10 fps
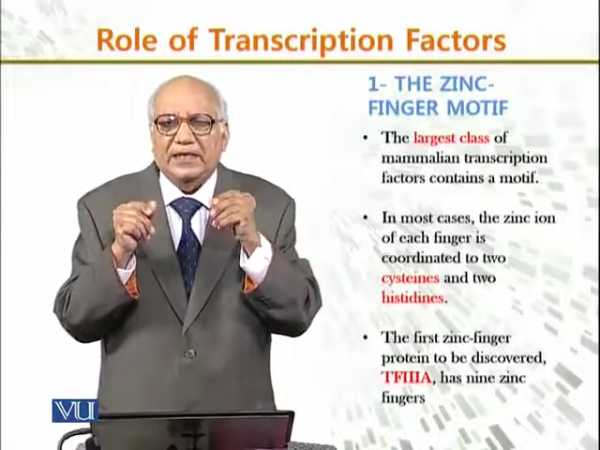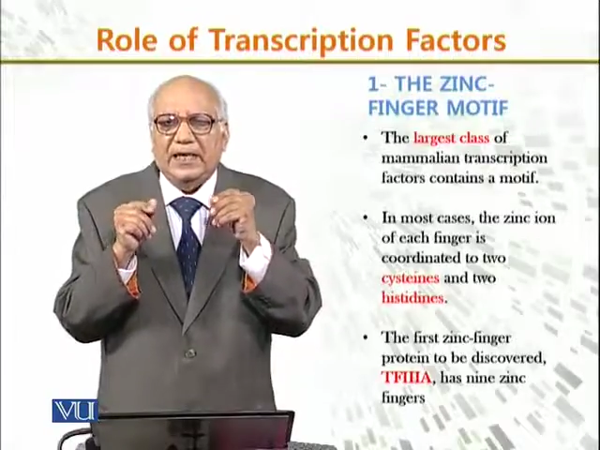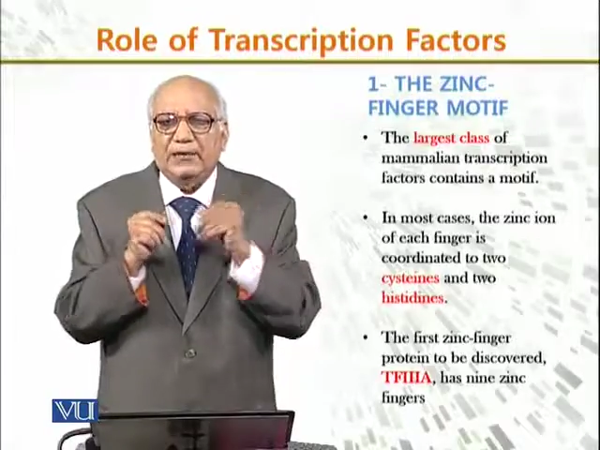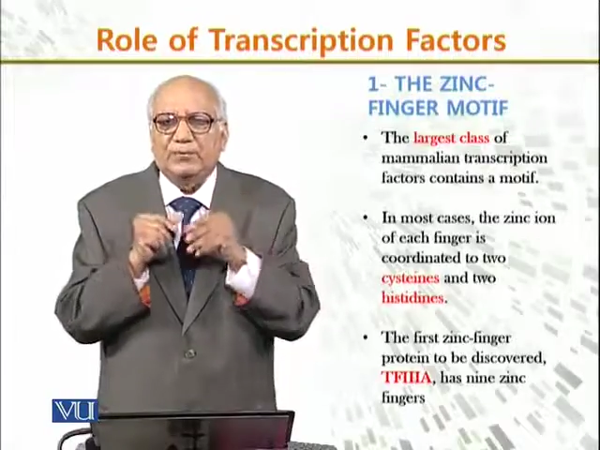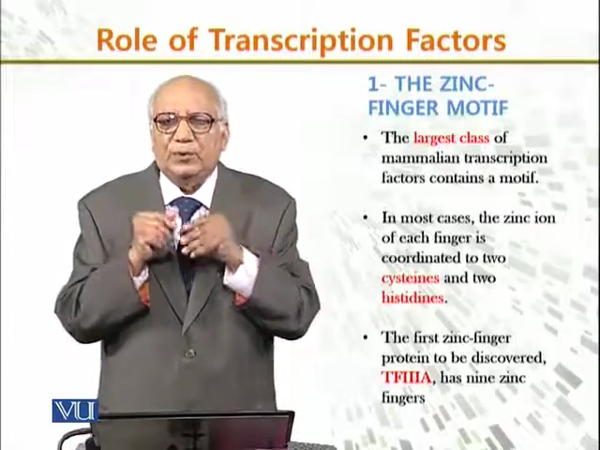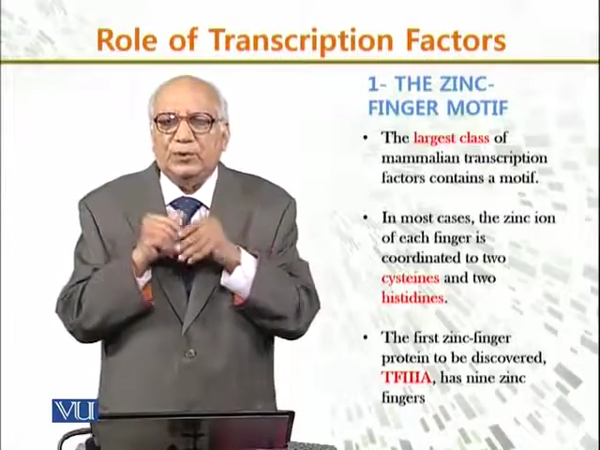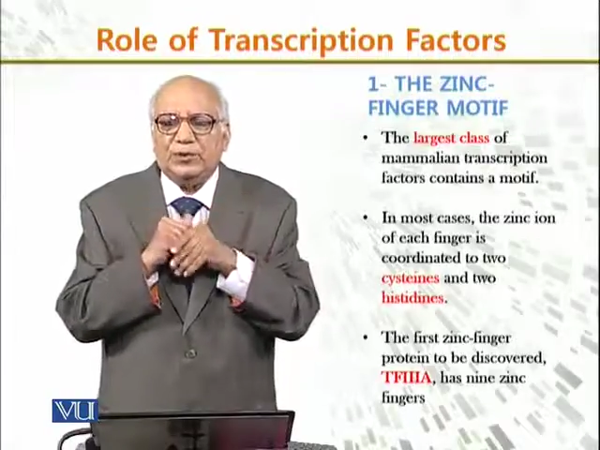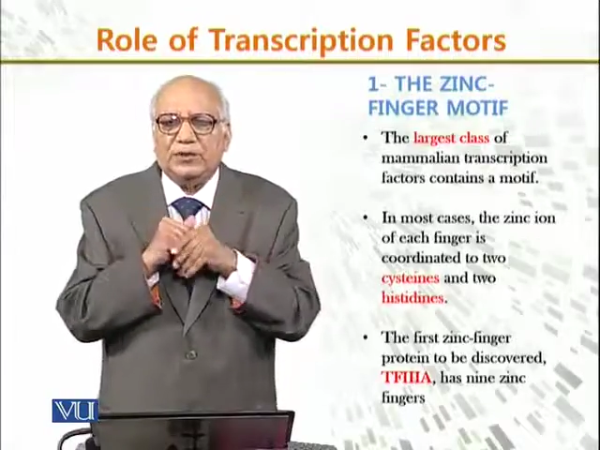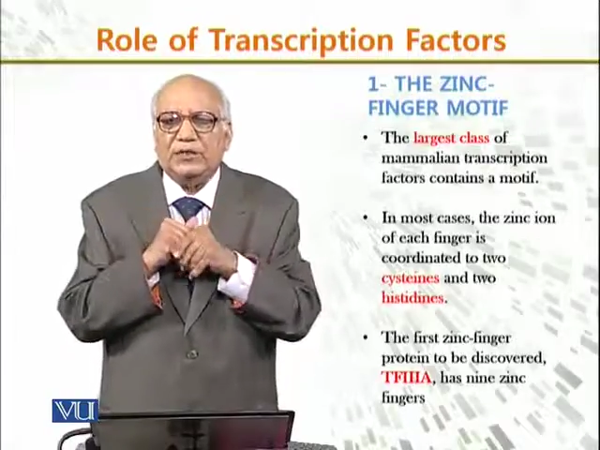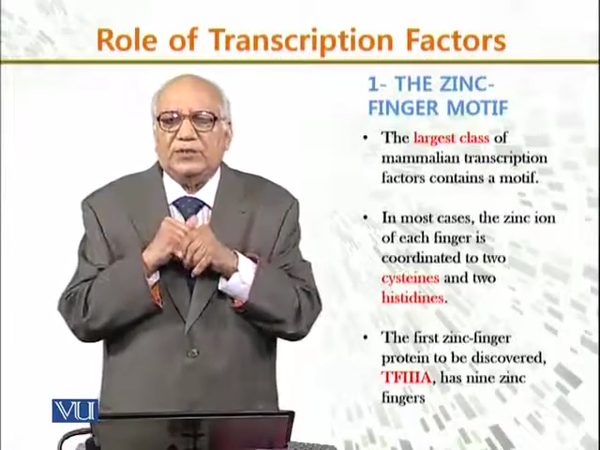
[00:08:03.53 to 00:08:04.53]
and
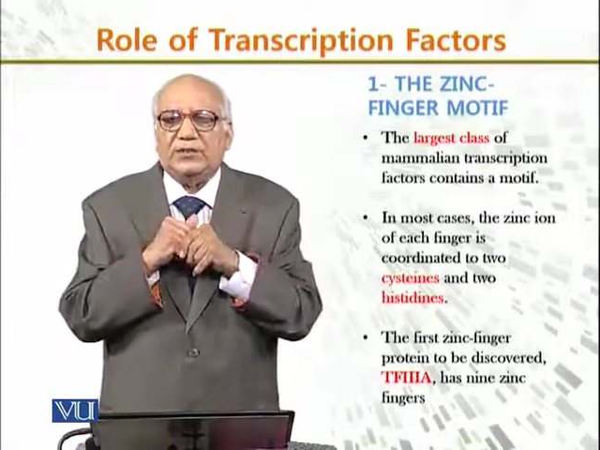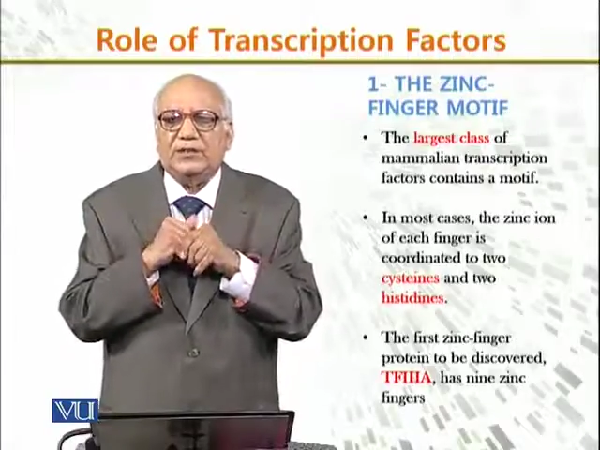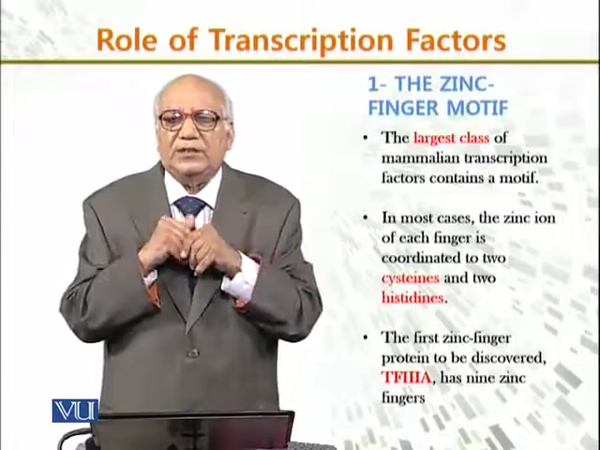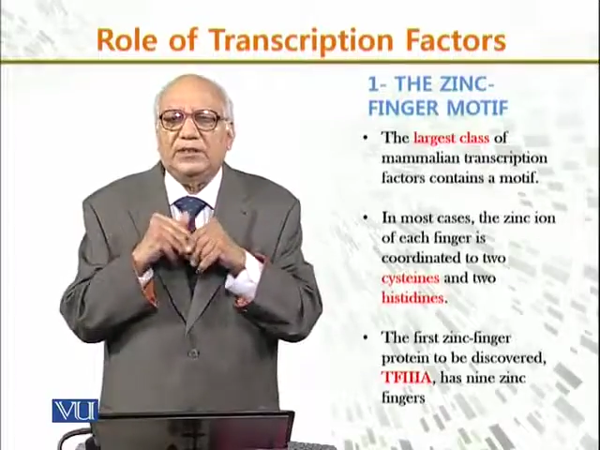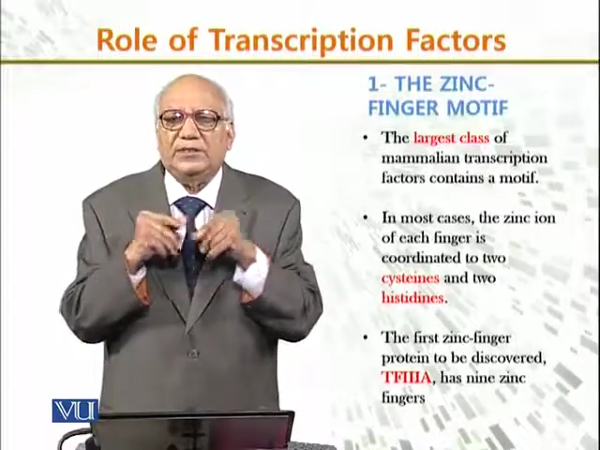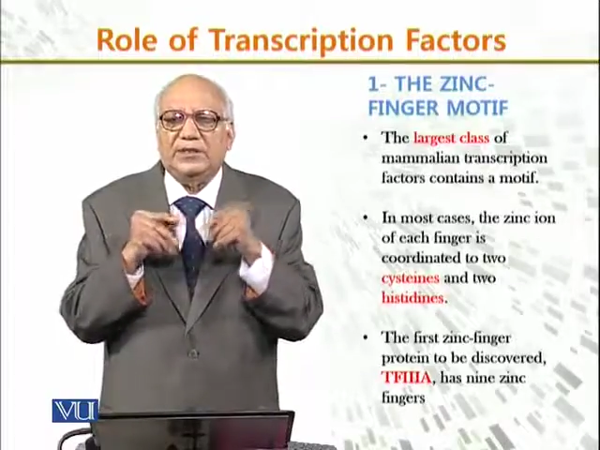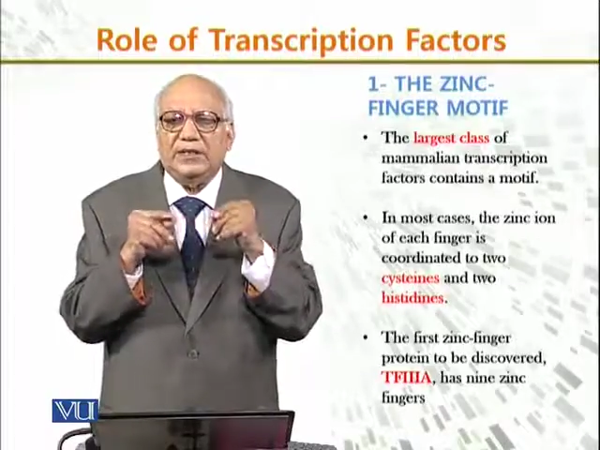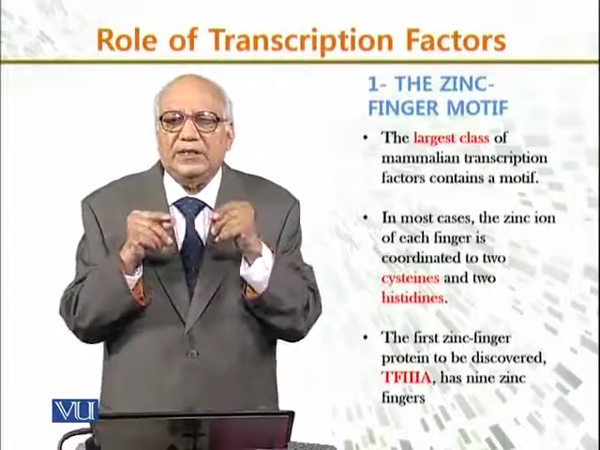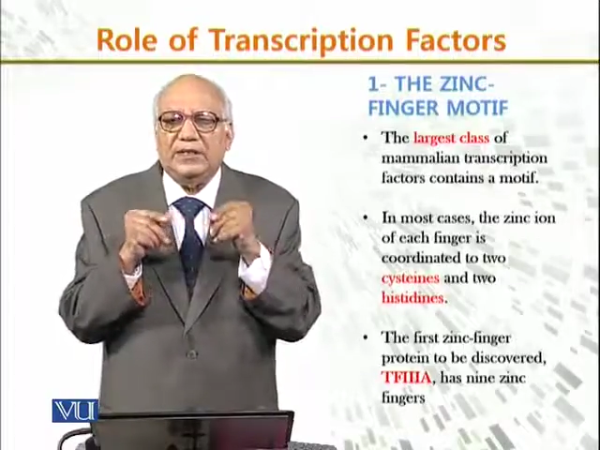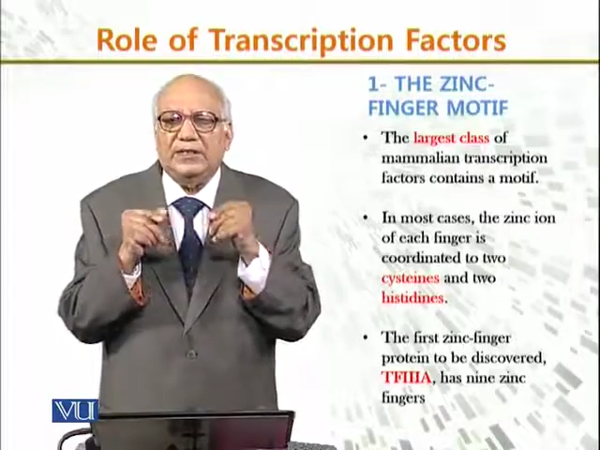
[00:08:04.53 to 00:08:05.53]
most cases the
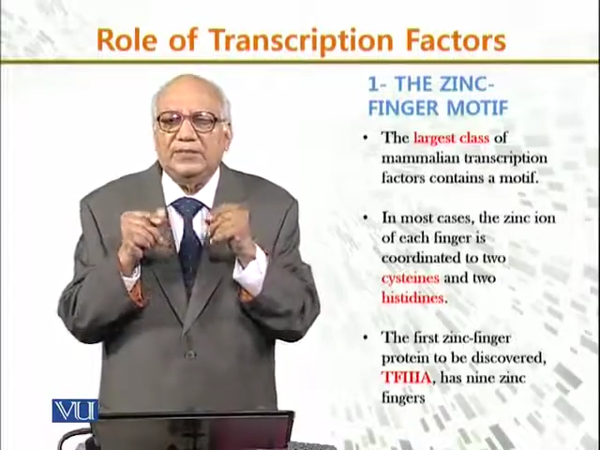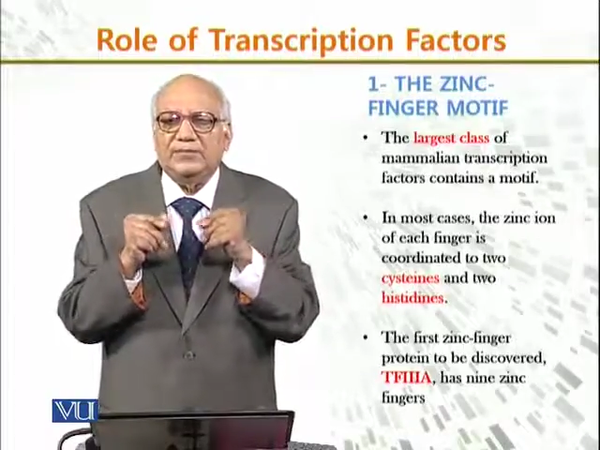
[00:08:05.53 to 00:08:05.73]
zinc